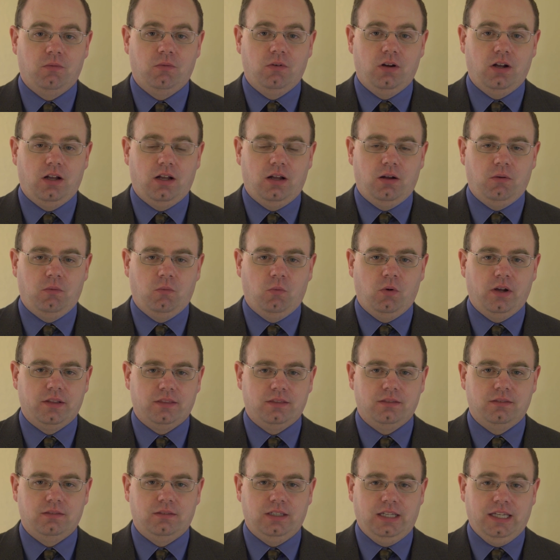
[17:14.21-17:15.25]

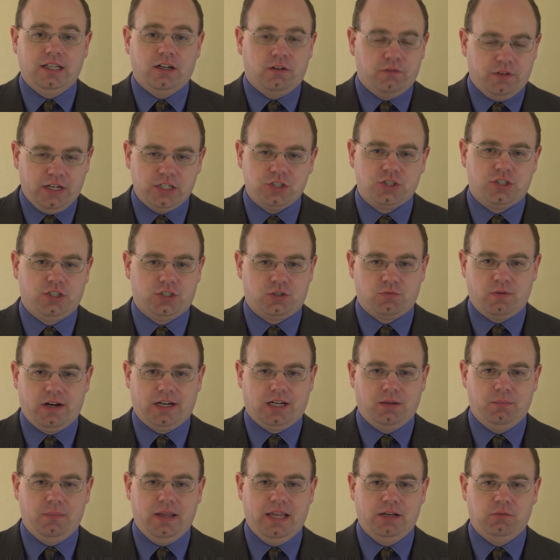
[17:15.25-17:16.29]
what the interventionists
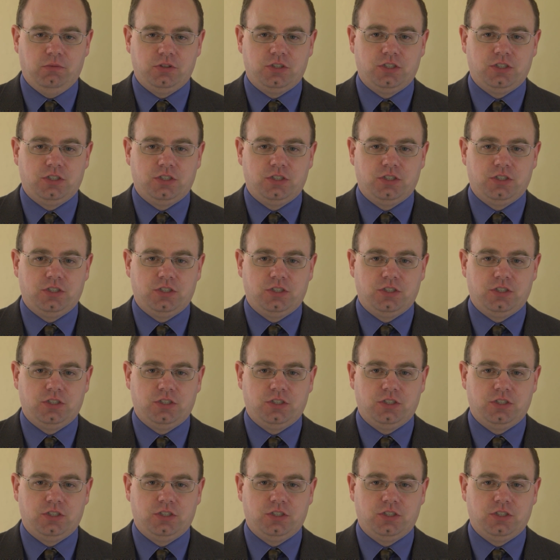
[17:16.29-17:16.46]
recommend,